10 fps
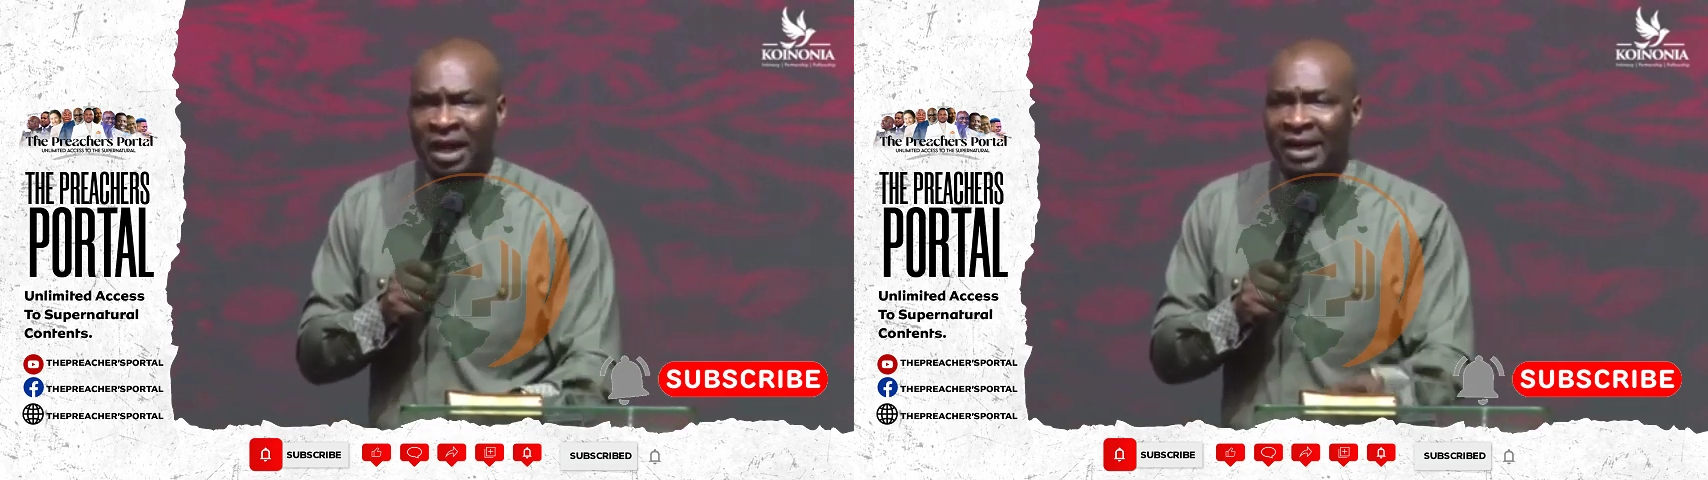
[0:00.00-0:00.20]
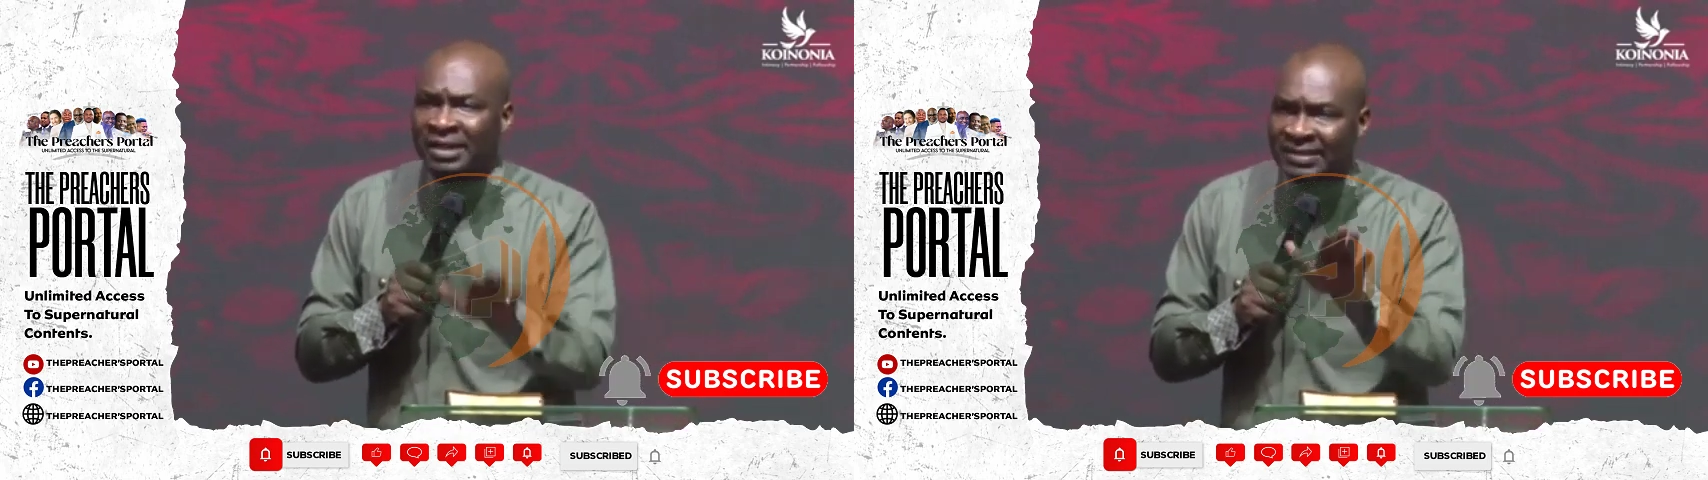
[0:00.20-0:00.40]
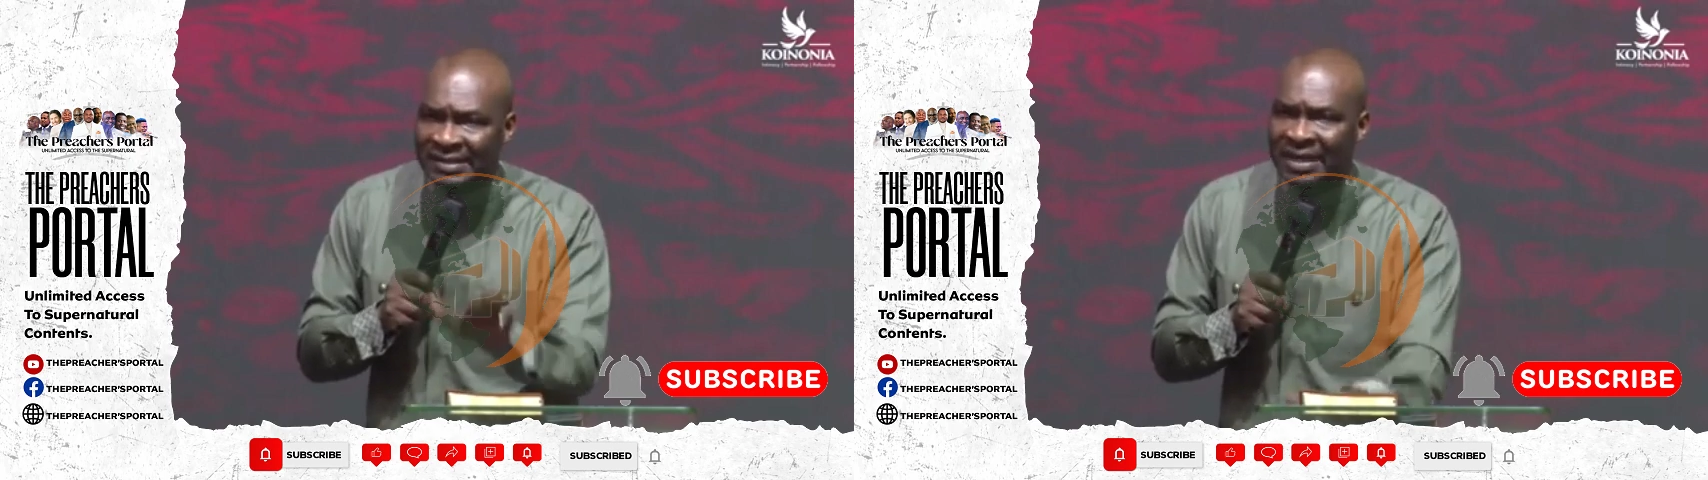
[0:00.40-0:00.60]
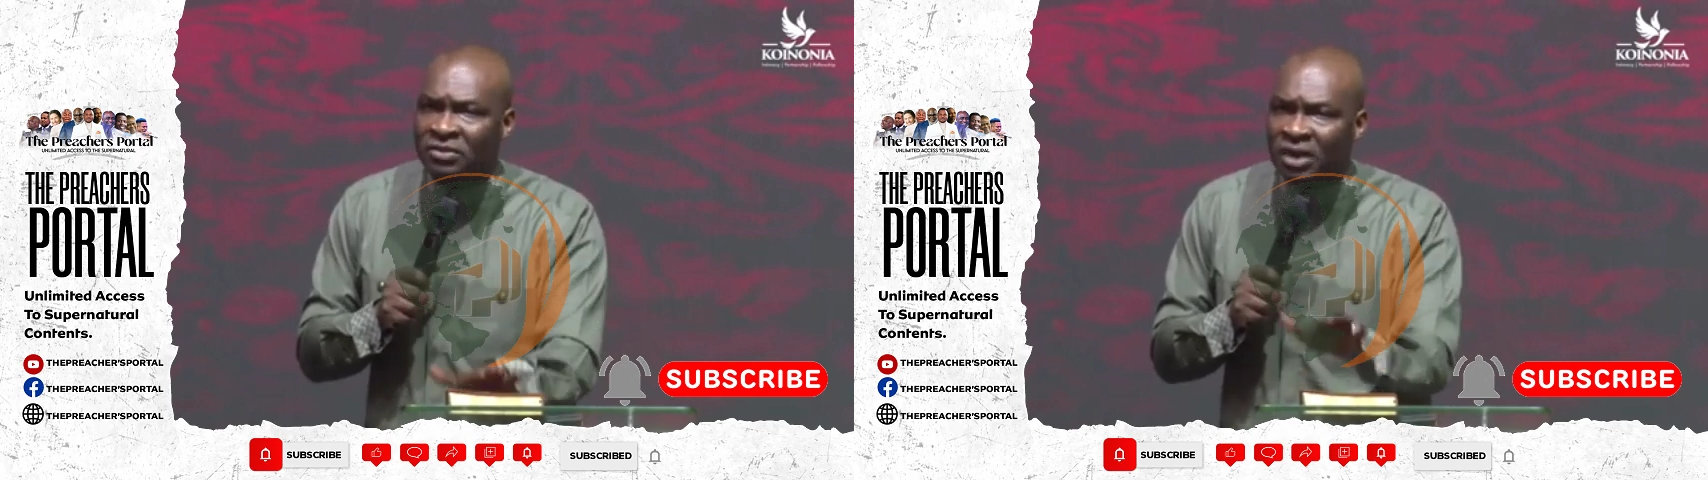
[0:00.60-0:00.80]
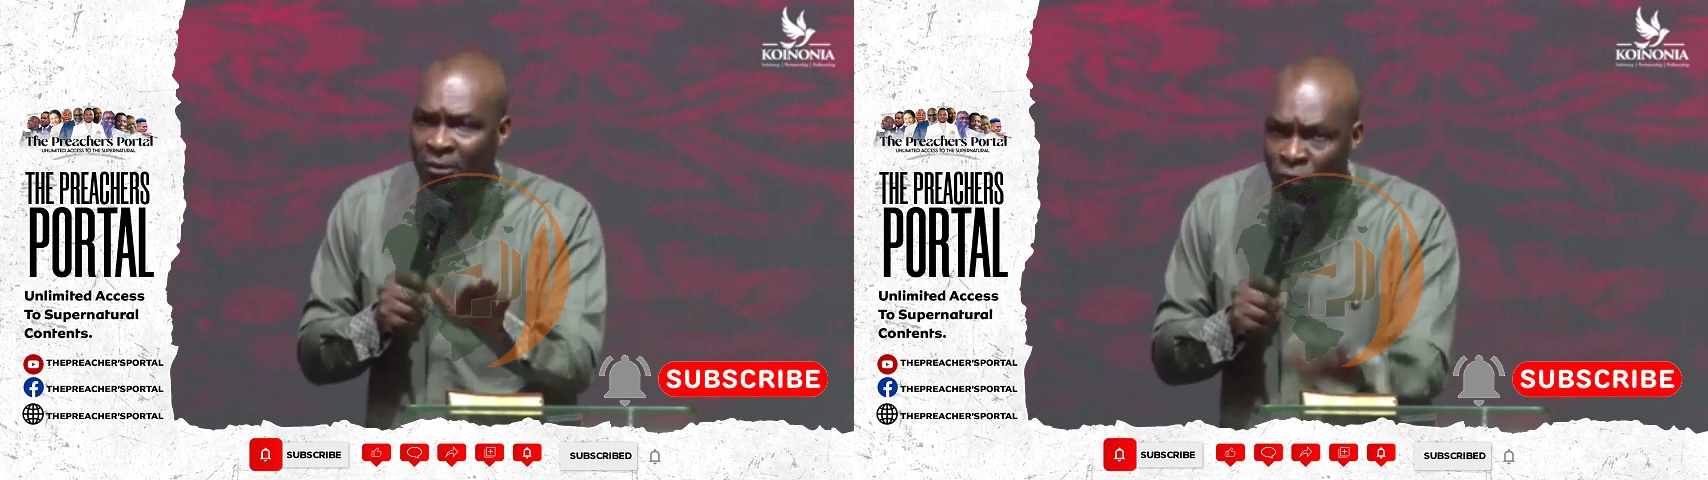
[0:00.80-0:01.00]
And the
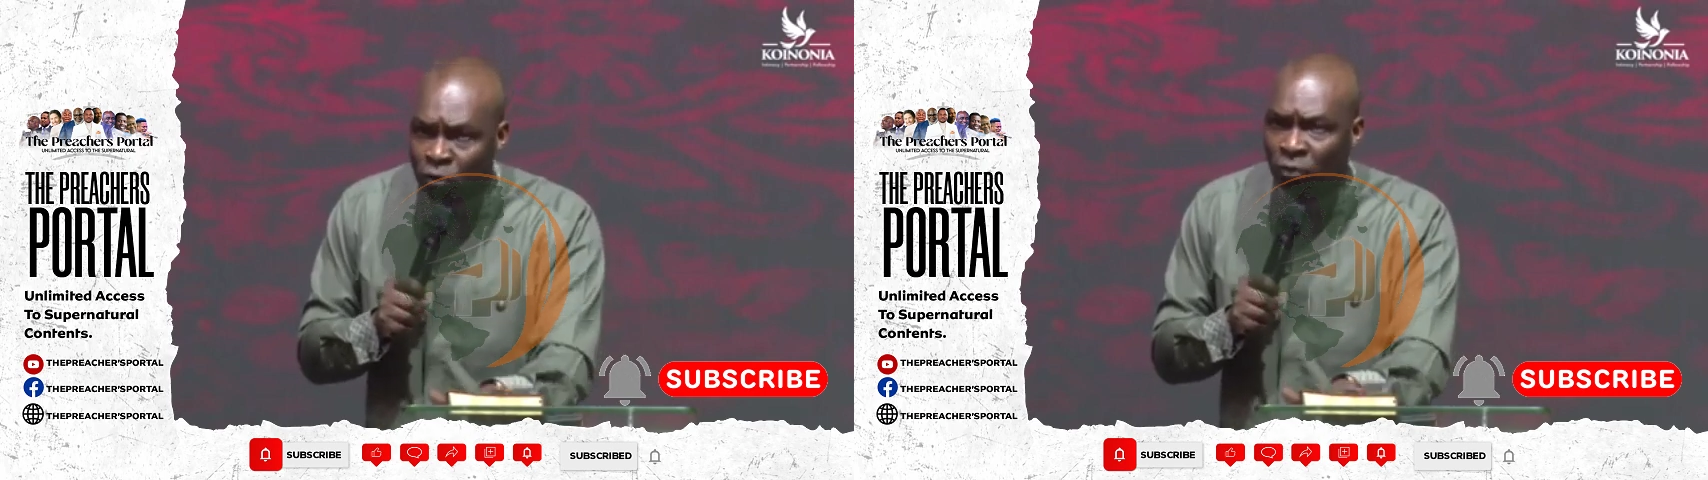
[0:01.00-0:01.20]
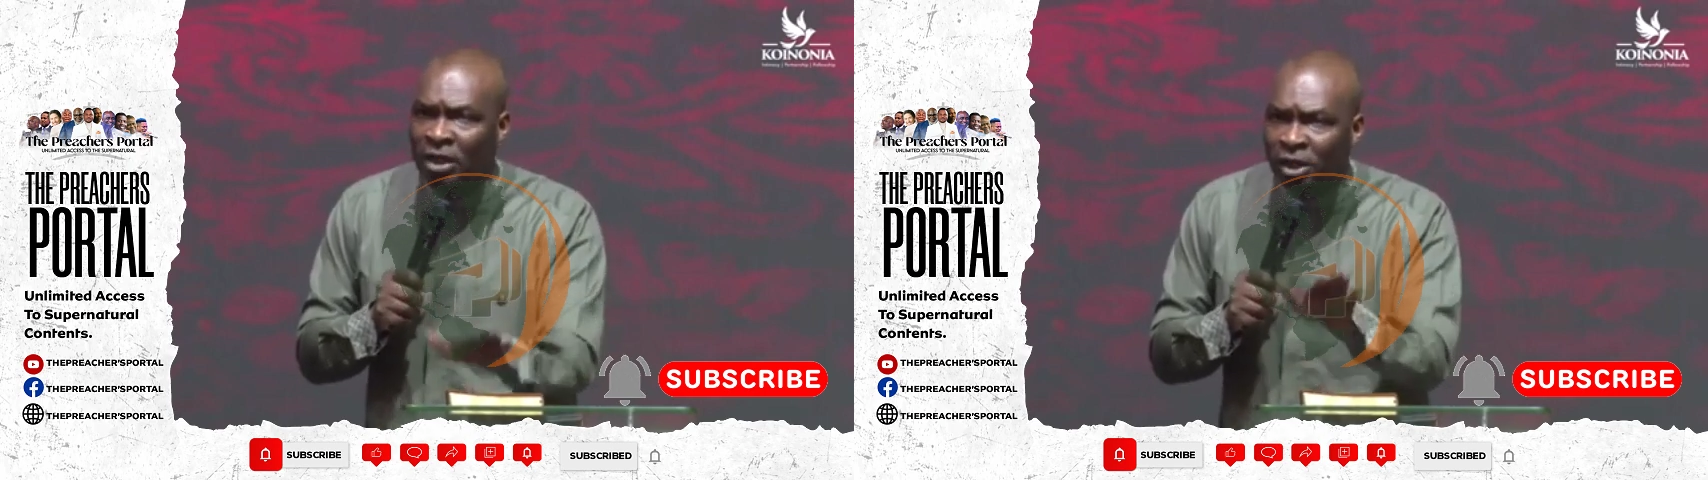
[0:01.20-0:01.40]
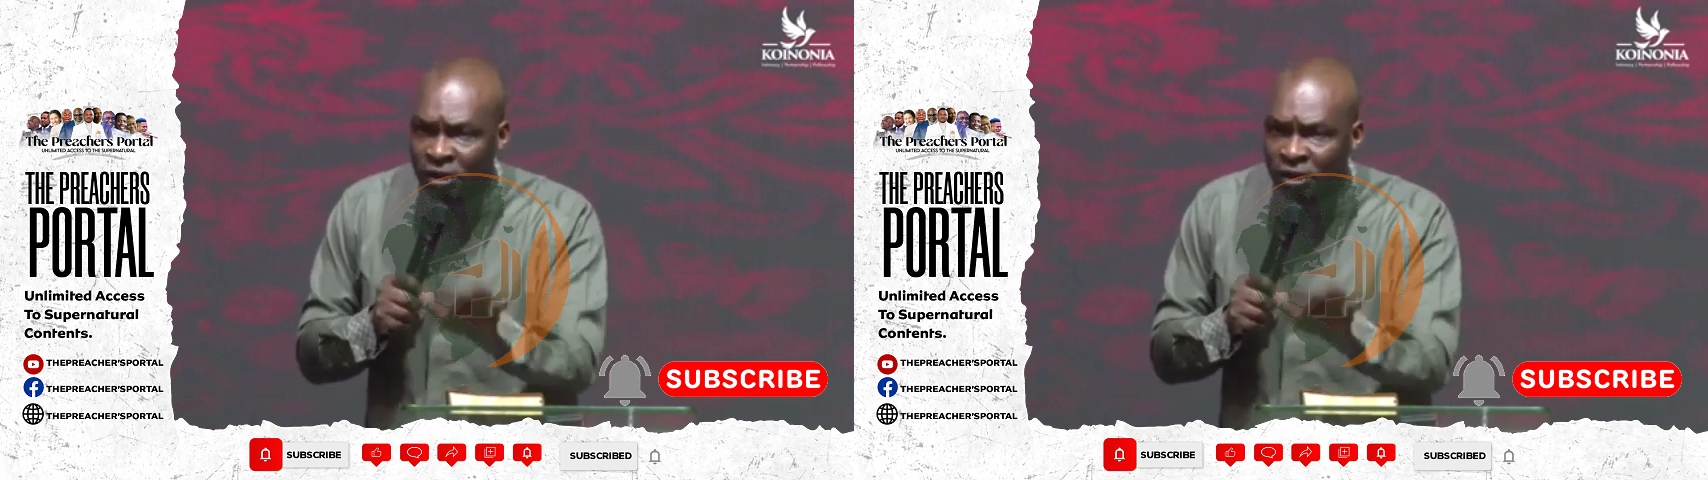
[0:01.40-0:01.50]
central rule